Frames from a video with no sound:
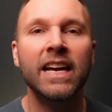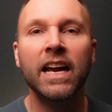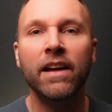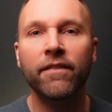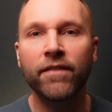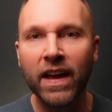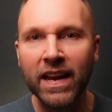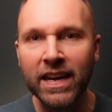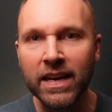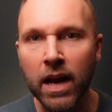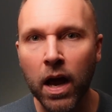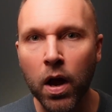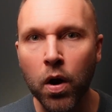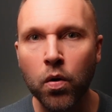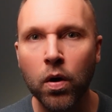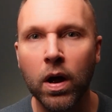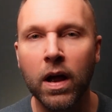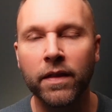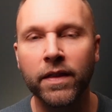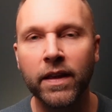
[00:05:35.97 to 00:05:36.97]
If they
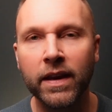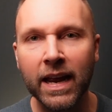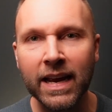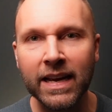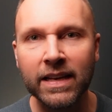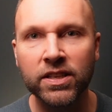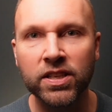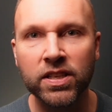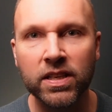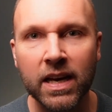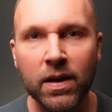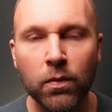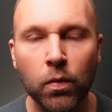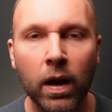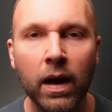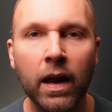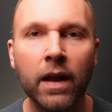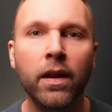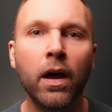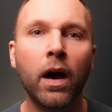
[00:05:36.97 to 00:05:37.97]
know that they can sleep
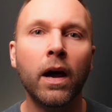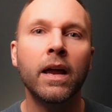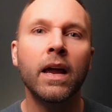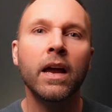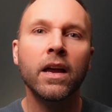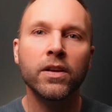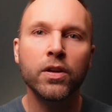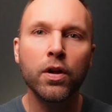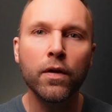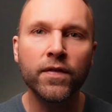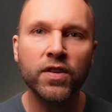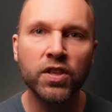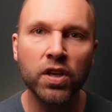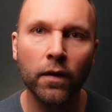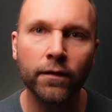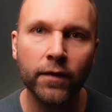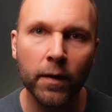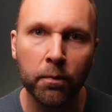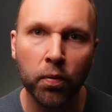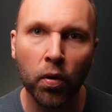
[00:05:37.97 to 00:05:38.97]
well at night, you've
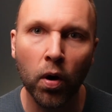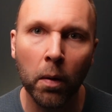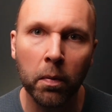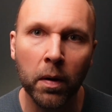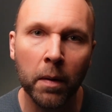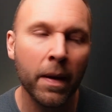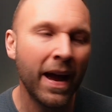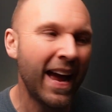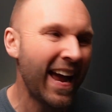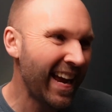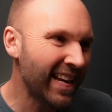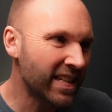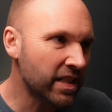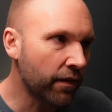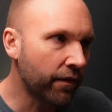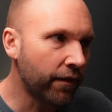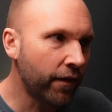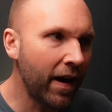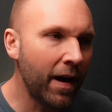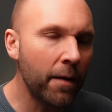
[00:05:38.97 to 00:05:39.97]
solved the problem, it's a
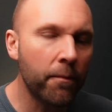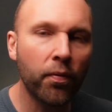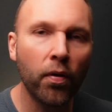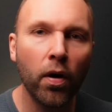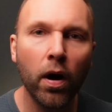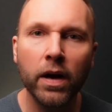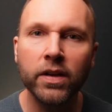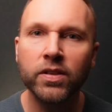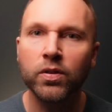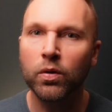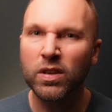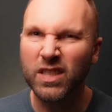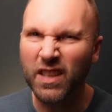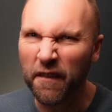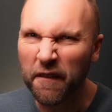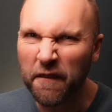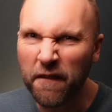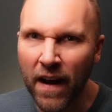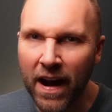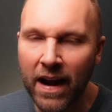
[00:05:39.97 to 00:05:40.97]
fair price or it's a
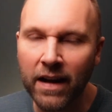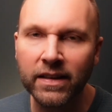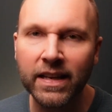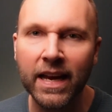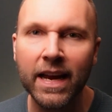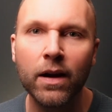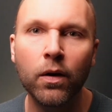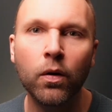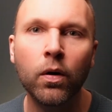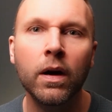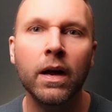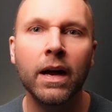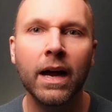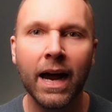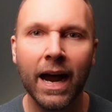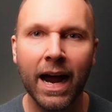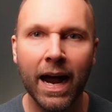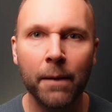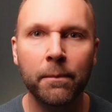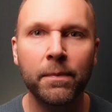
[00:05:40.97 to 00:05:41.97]
fair deal,
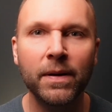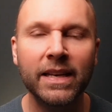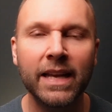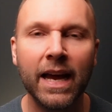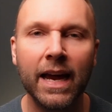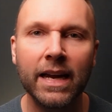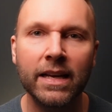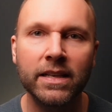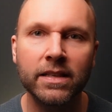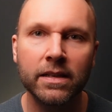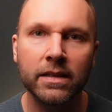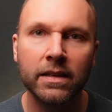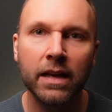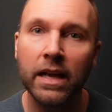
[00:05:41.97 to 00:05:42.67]
happy days.